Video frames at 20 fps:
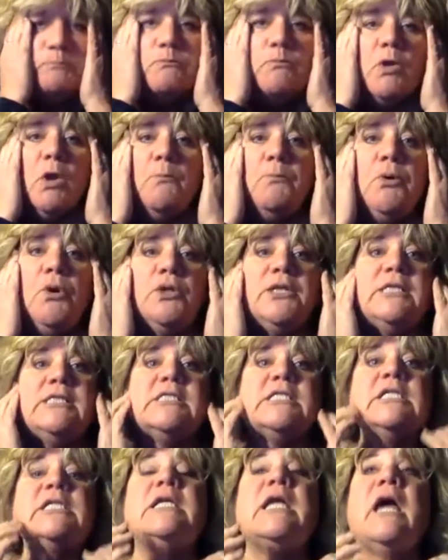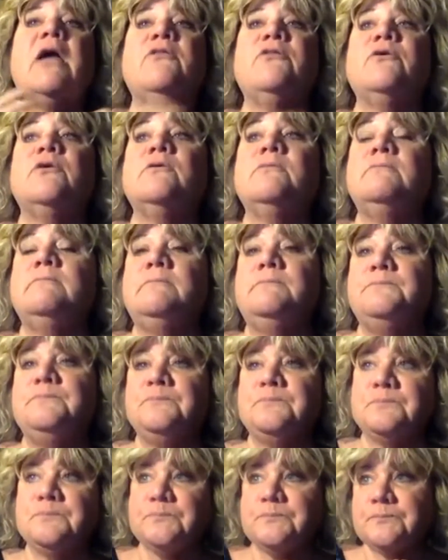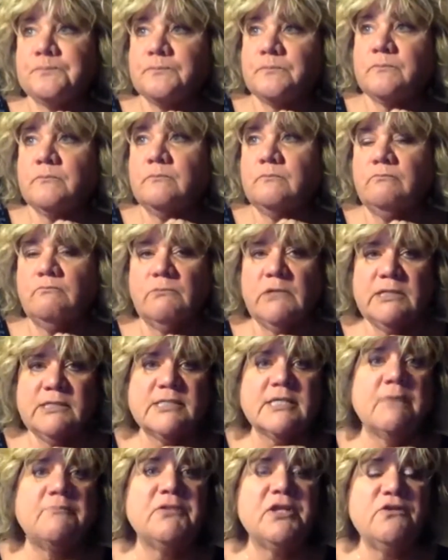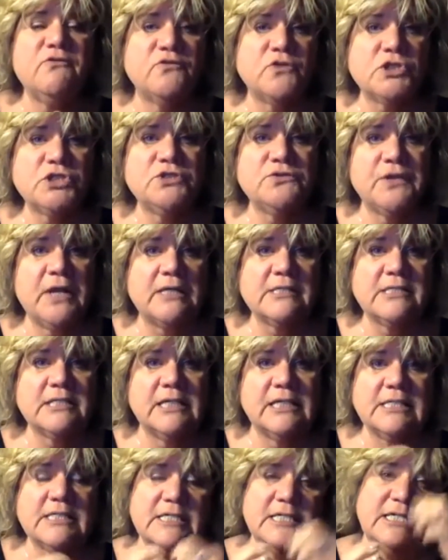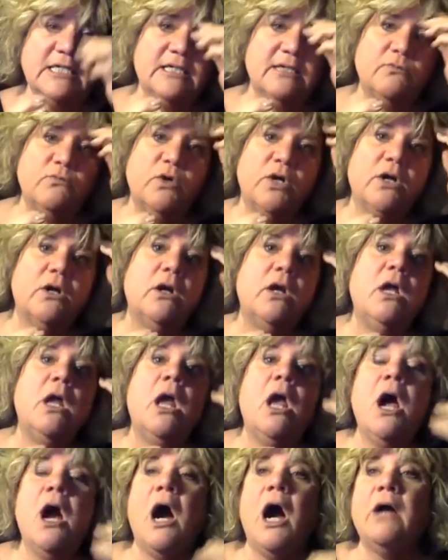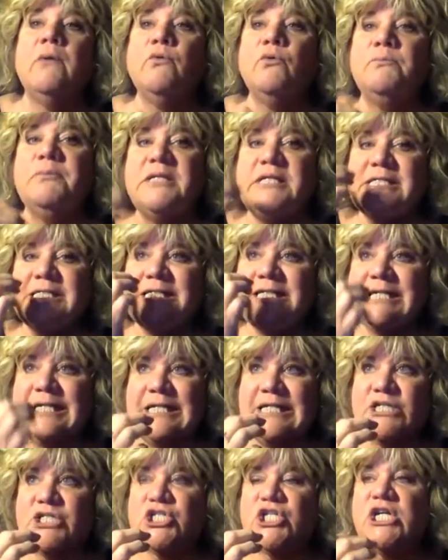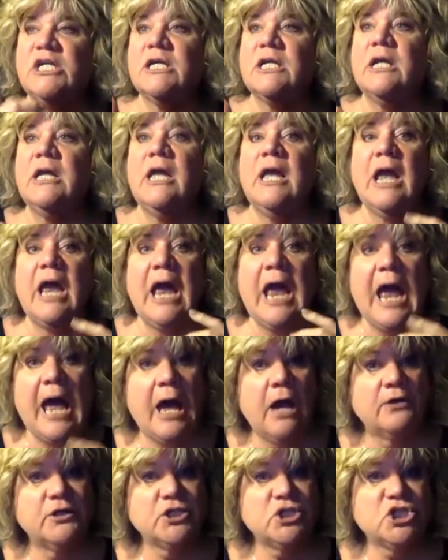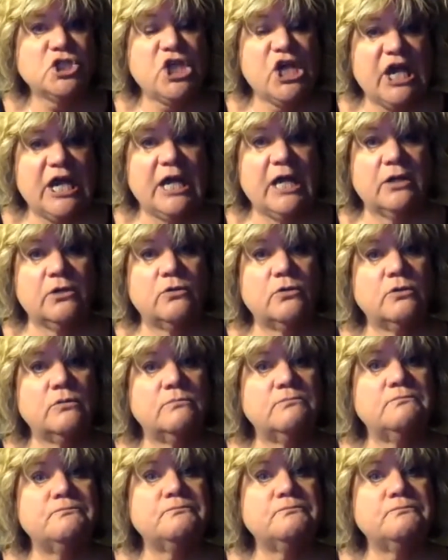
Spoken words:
putting together something for 2018 where I will be teaching how to channel.